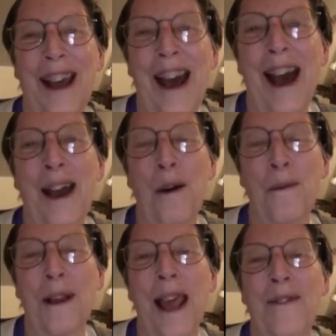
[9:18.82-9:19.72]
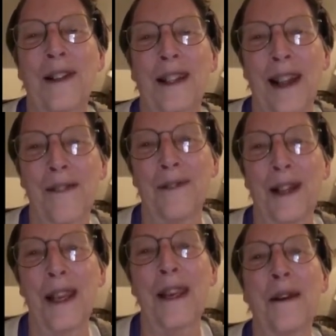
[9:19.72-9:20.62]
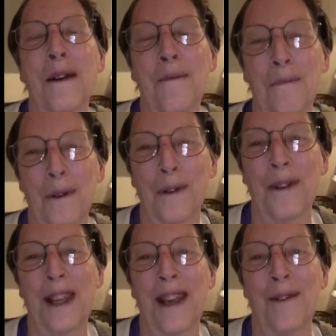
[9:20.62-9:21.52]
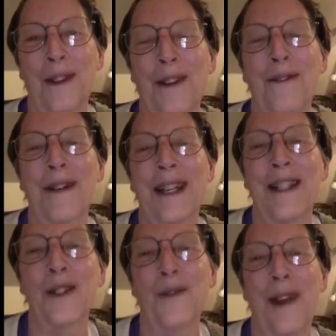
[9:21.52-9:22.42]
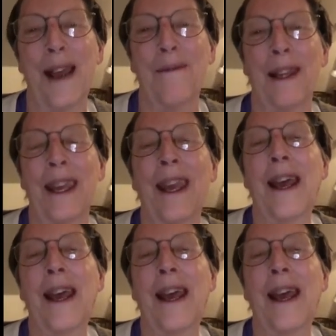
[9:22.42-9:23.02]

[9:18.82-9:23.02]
I hope you have a lovely birthday with Karina's family.